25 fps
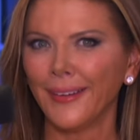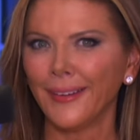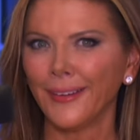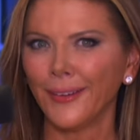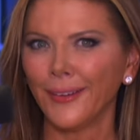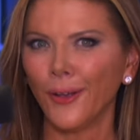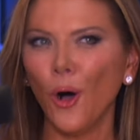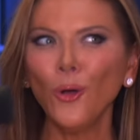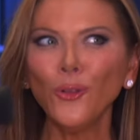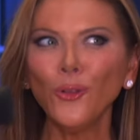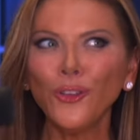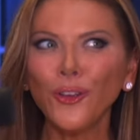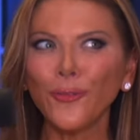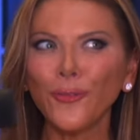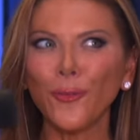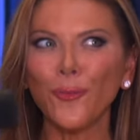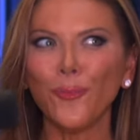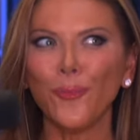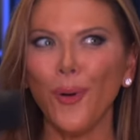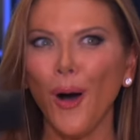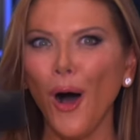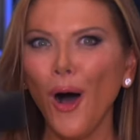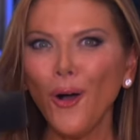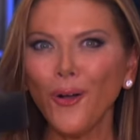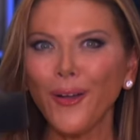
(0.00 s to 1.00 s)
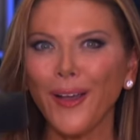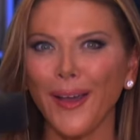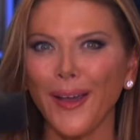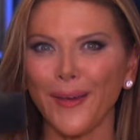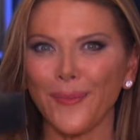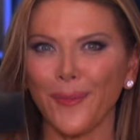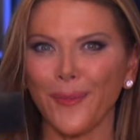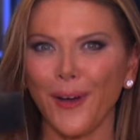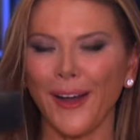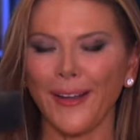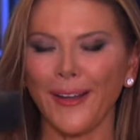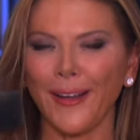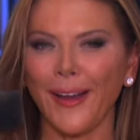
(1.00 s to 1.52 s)
A whole different ball
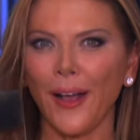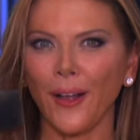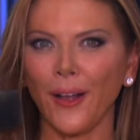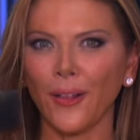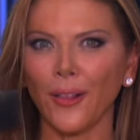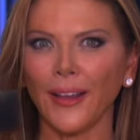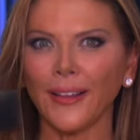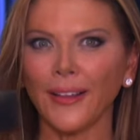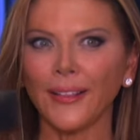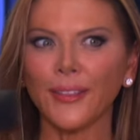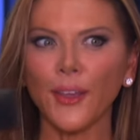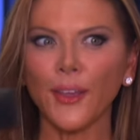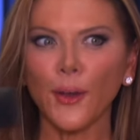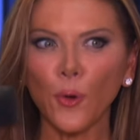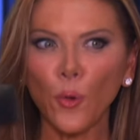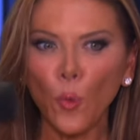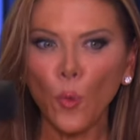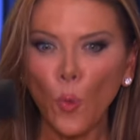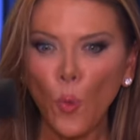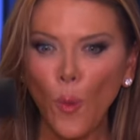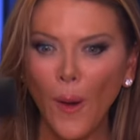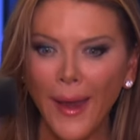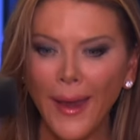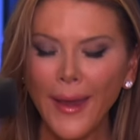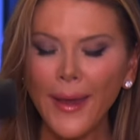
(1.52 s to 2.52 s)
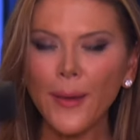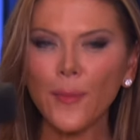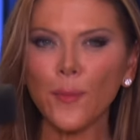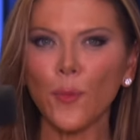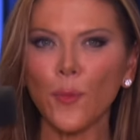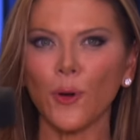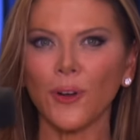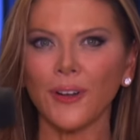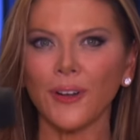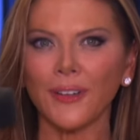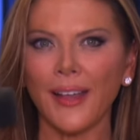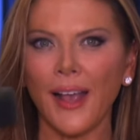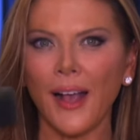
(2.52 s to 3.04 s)
game right now. Like they're way
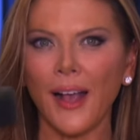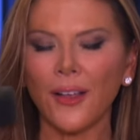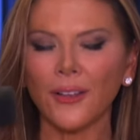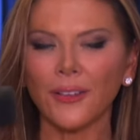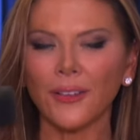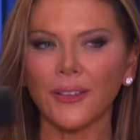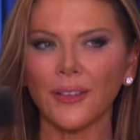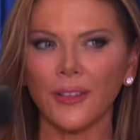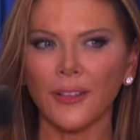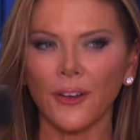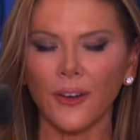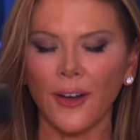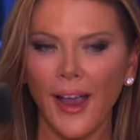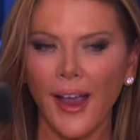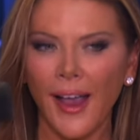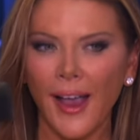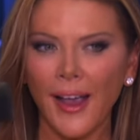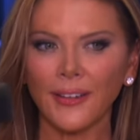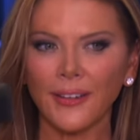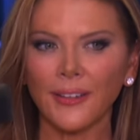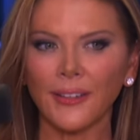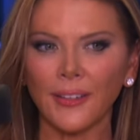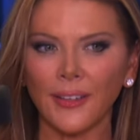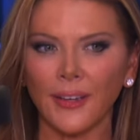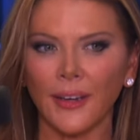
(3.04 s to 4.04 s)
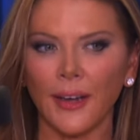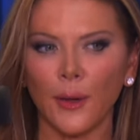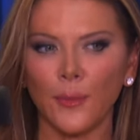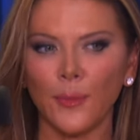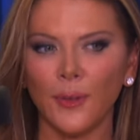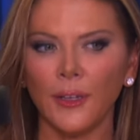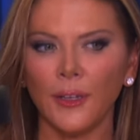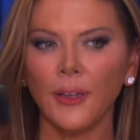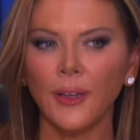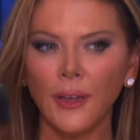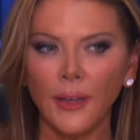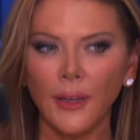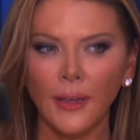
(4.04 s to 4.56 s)
more talented. They're actually, I
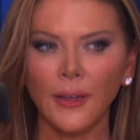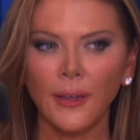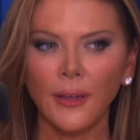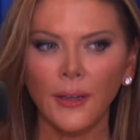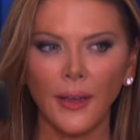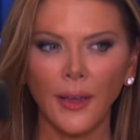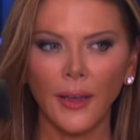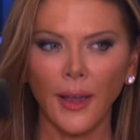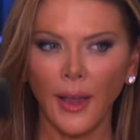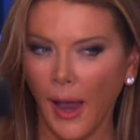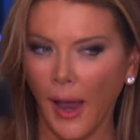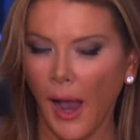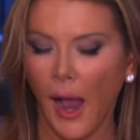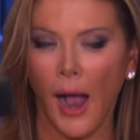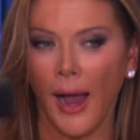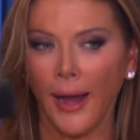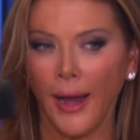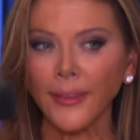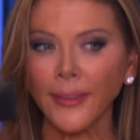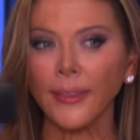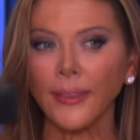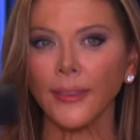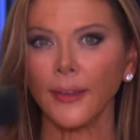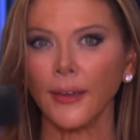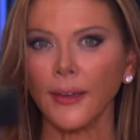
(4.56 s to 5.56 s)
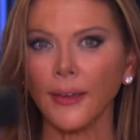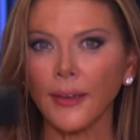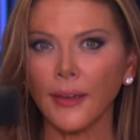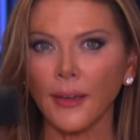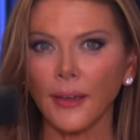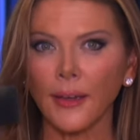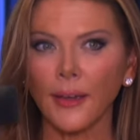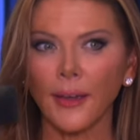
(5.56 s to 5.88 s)
mean, I think,